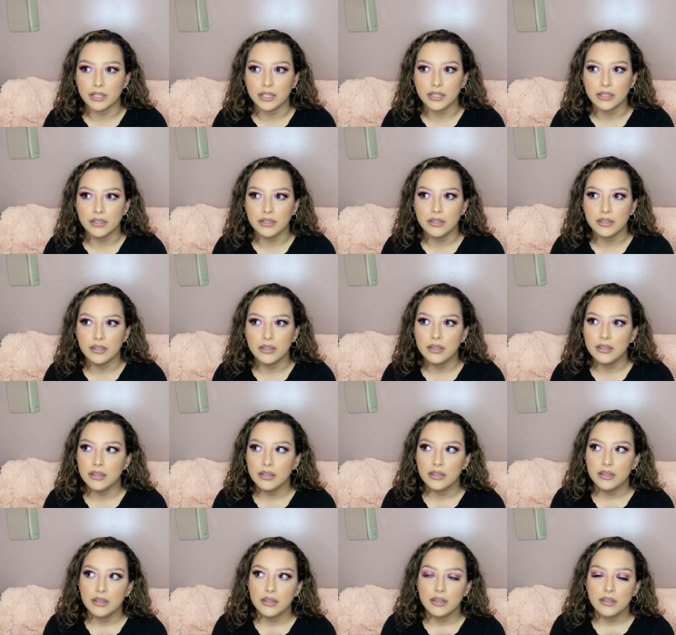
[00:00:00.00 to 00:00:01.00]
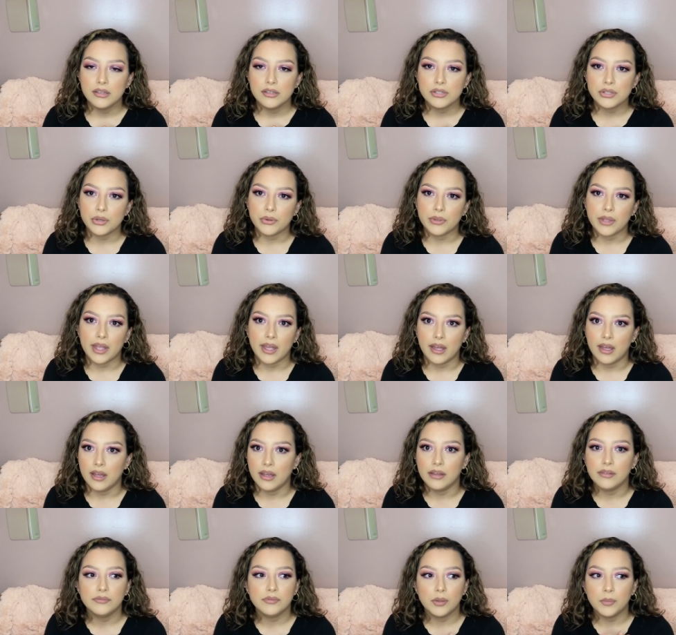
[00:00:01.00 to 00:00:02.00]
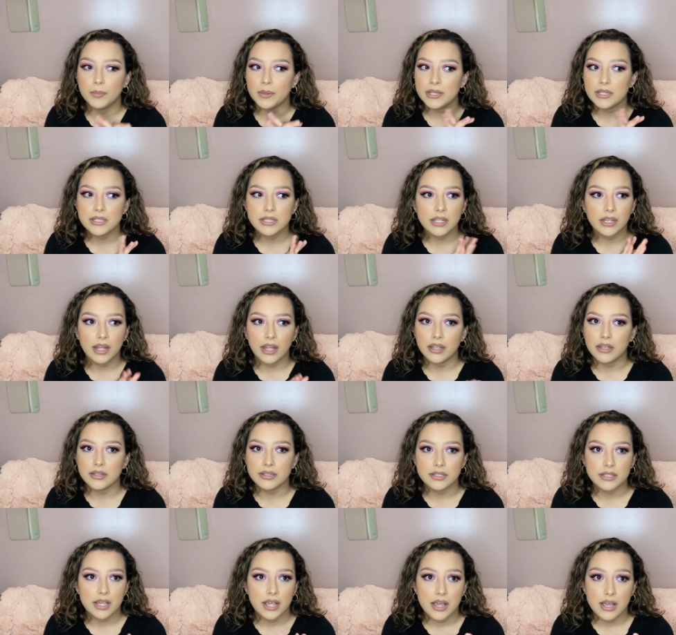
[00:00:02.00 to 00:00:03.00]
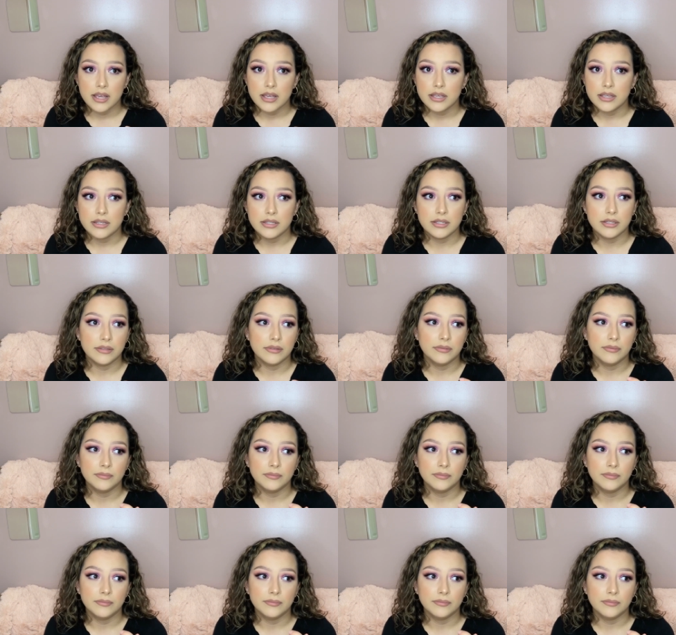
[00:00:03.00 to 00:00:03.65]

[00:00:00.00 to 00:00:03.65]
Like so yeah, the best thing I can say is